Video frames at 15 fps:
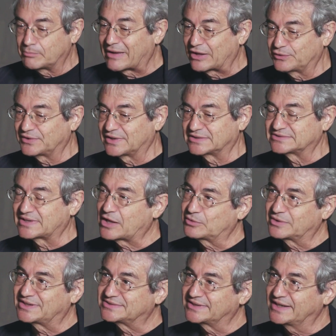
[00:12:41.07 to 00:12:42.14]
bouncing
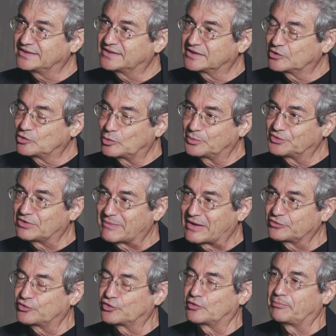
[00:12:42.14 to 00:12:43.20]
around create an enormous
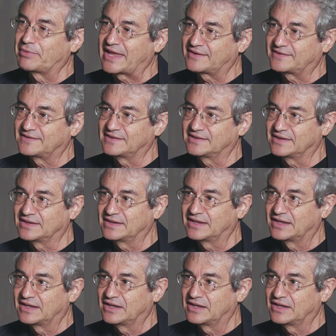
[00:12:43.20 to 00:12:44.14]
amount of complexity